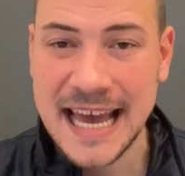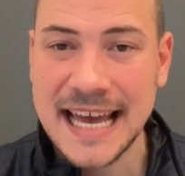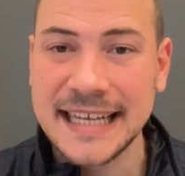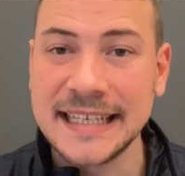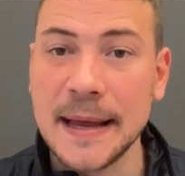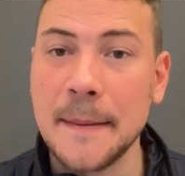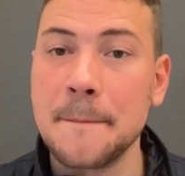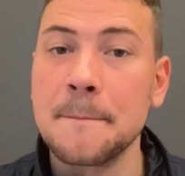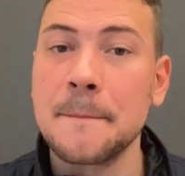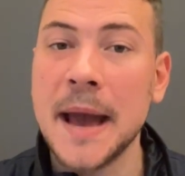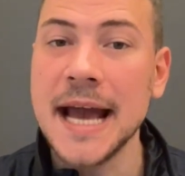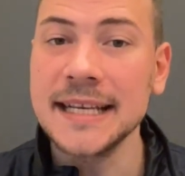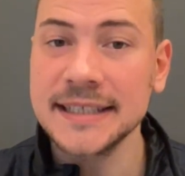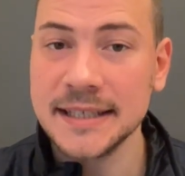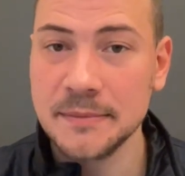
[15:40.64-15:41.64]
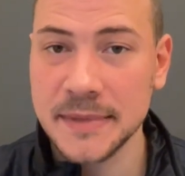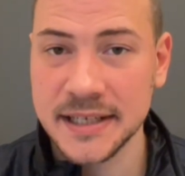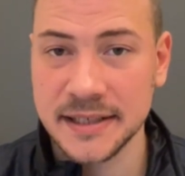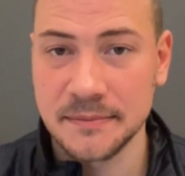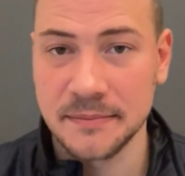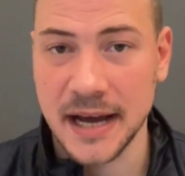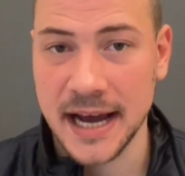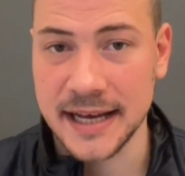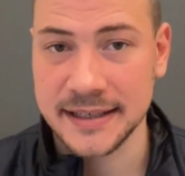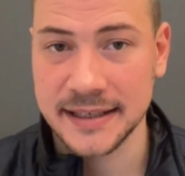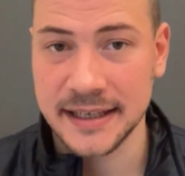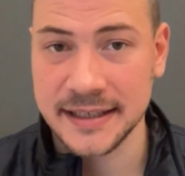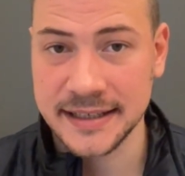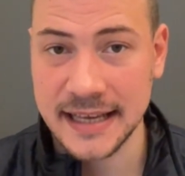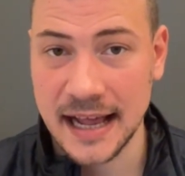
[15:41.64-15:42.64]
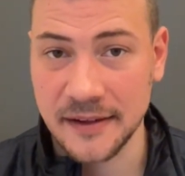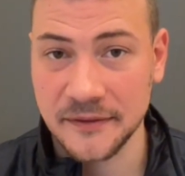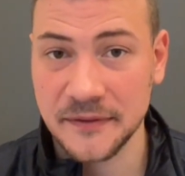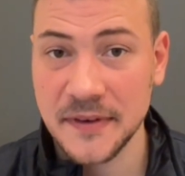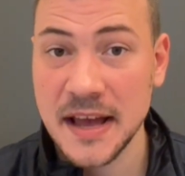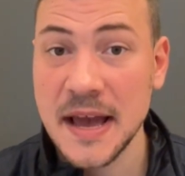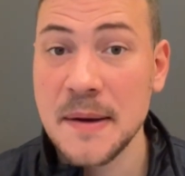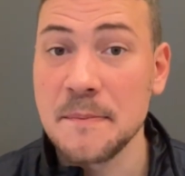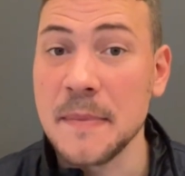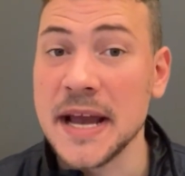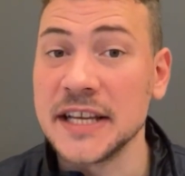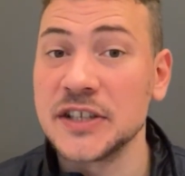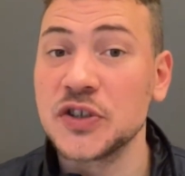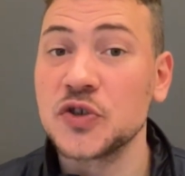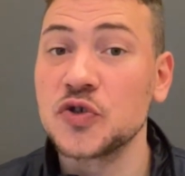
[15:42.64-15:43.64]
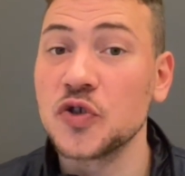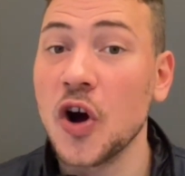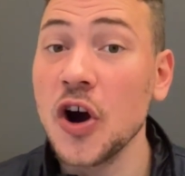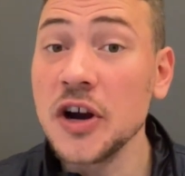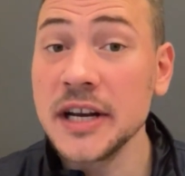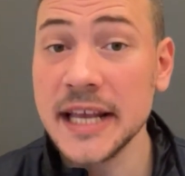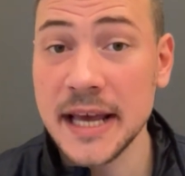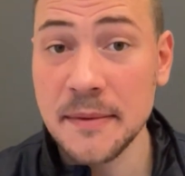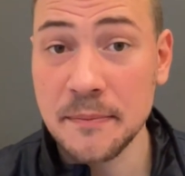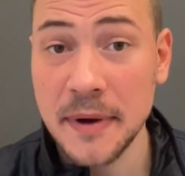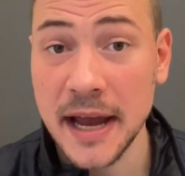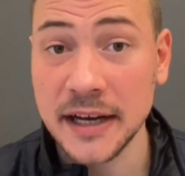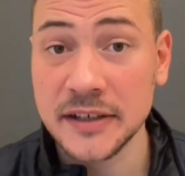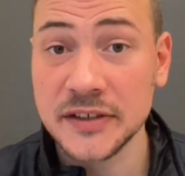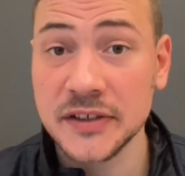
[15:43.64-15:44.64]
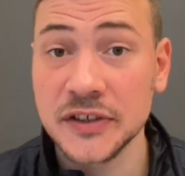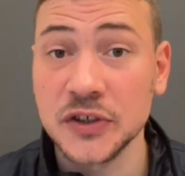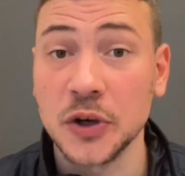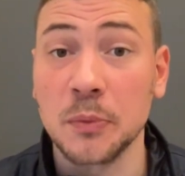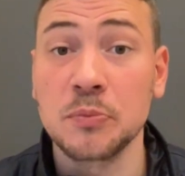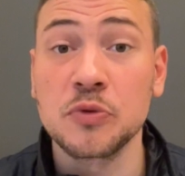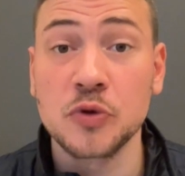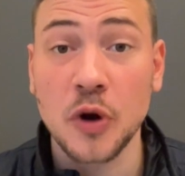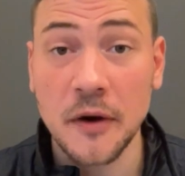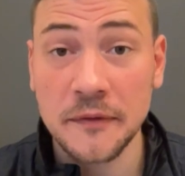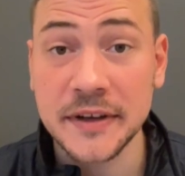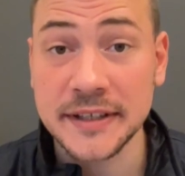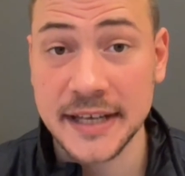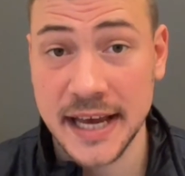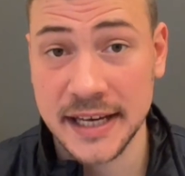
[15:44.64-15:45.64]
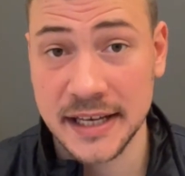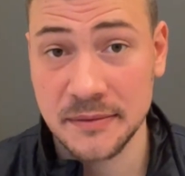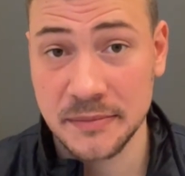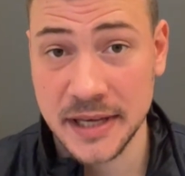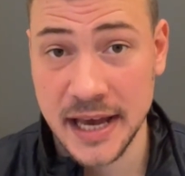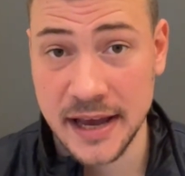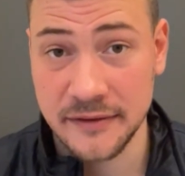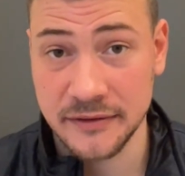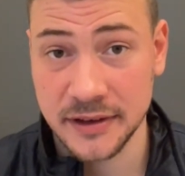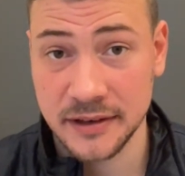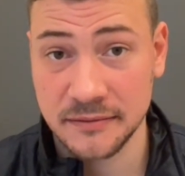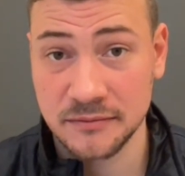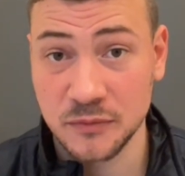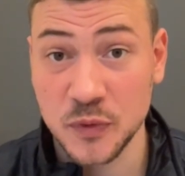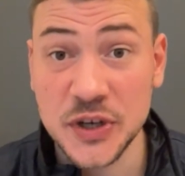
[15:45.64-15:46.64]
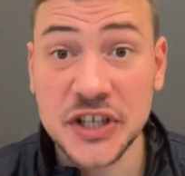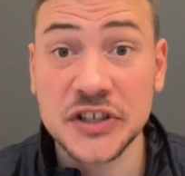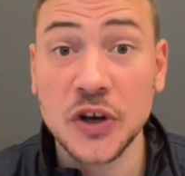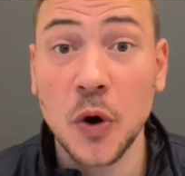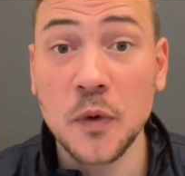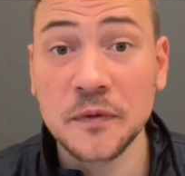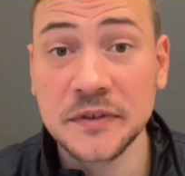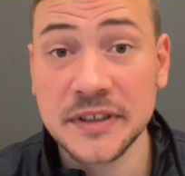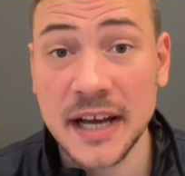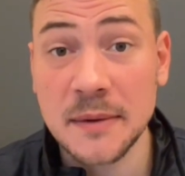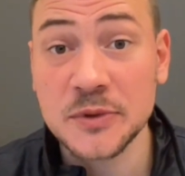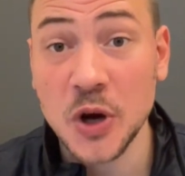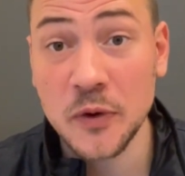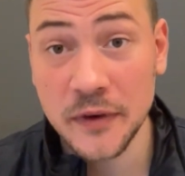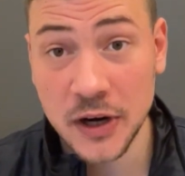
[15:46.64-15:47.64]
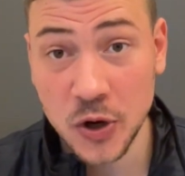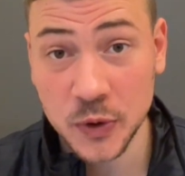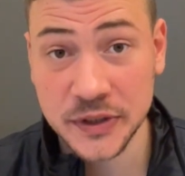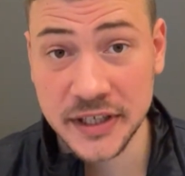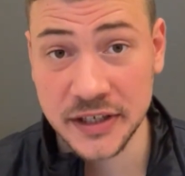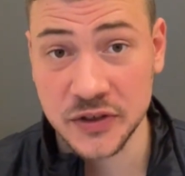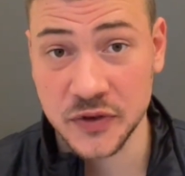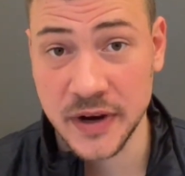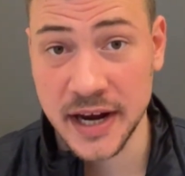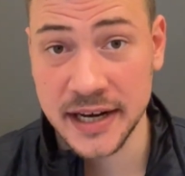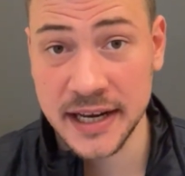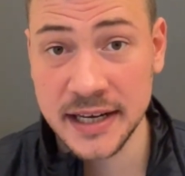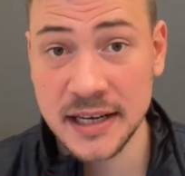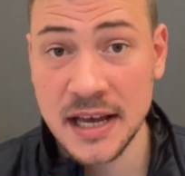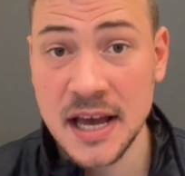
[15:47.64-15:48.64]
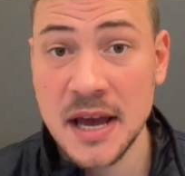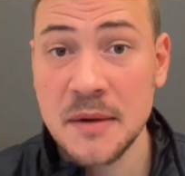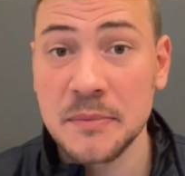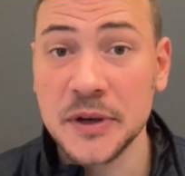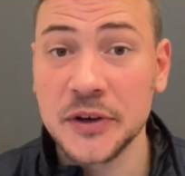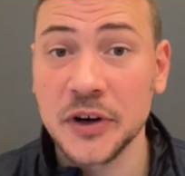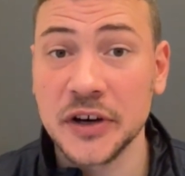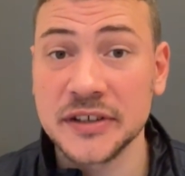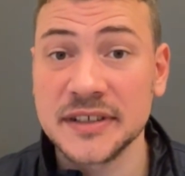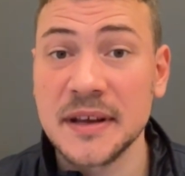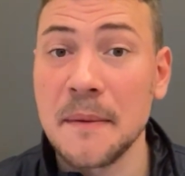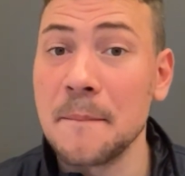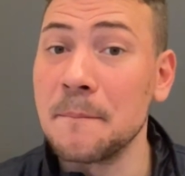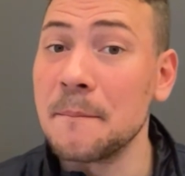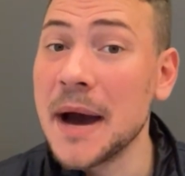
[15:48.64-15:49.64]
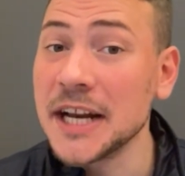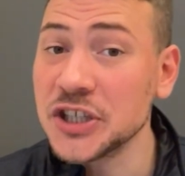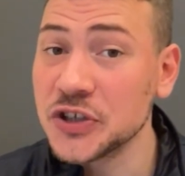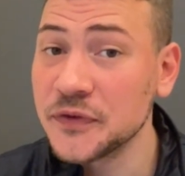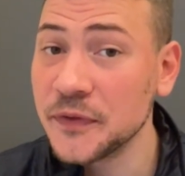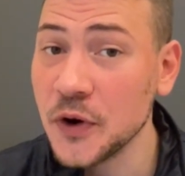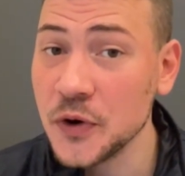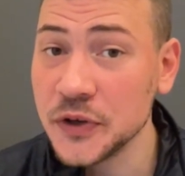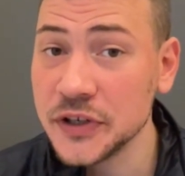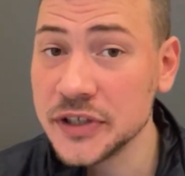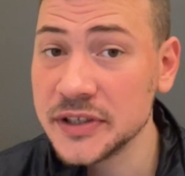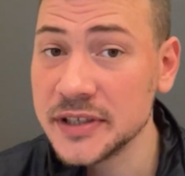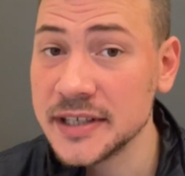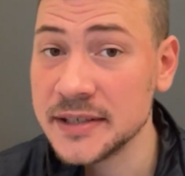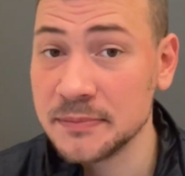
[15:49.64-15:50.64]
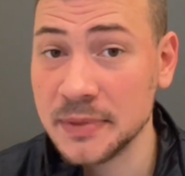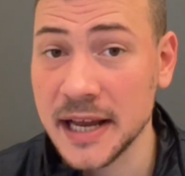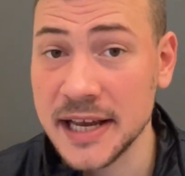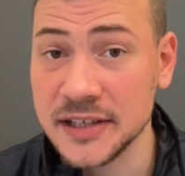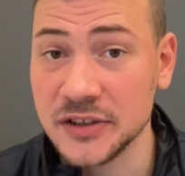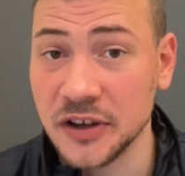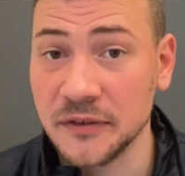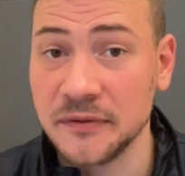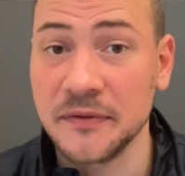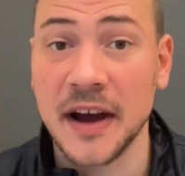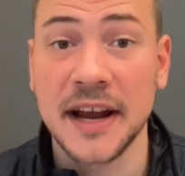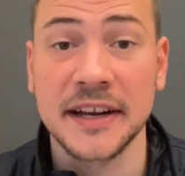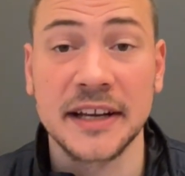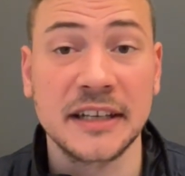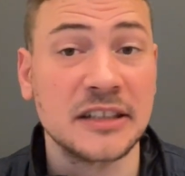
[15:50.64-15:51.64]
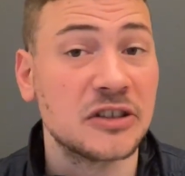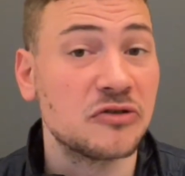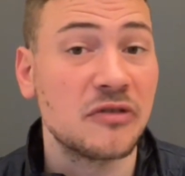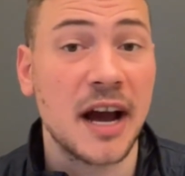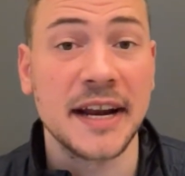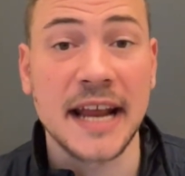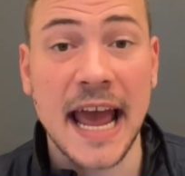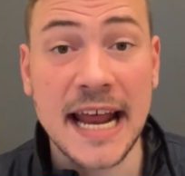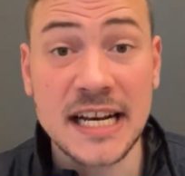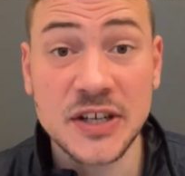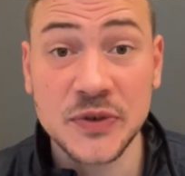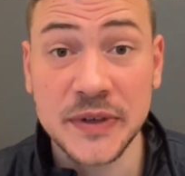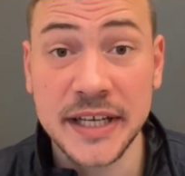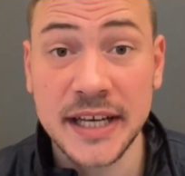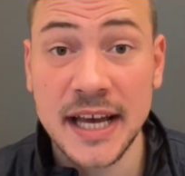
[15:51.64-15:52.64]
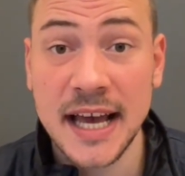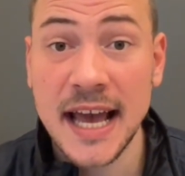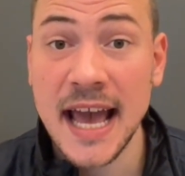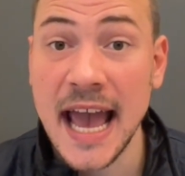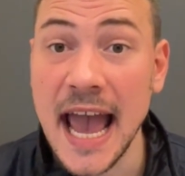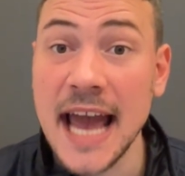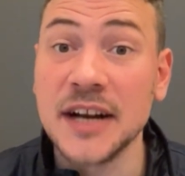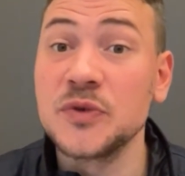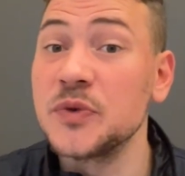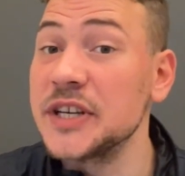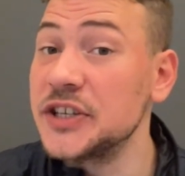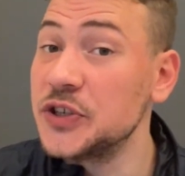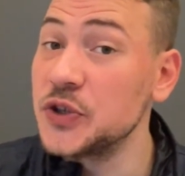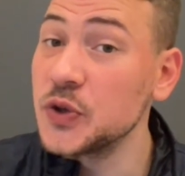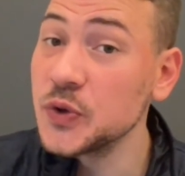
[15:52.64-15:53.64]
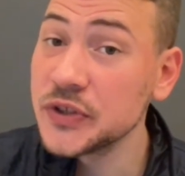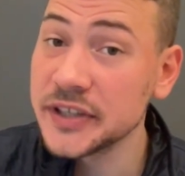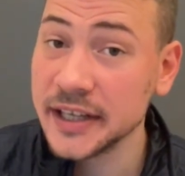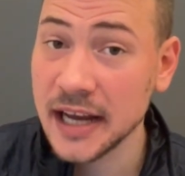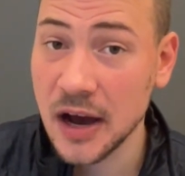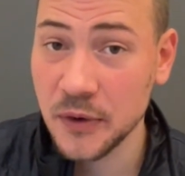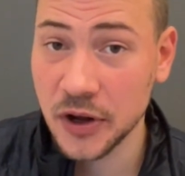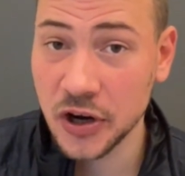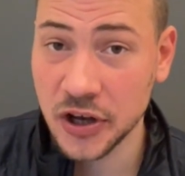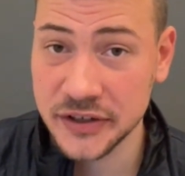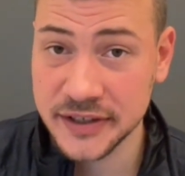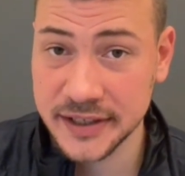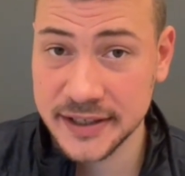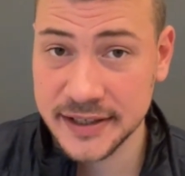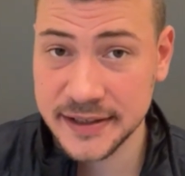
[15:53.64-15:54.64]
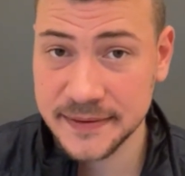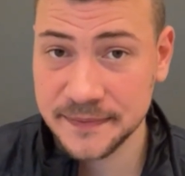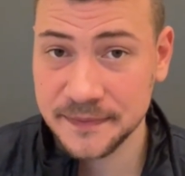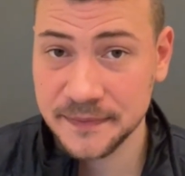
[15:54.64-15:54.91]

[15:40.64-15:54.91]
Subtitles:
The pessimism bias itself may strongly impact your profit-taking behavior, which is oftentimes overlooked in trading because much focus is placed on finding the right entry and reducing our losses.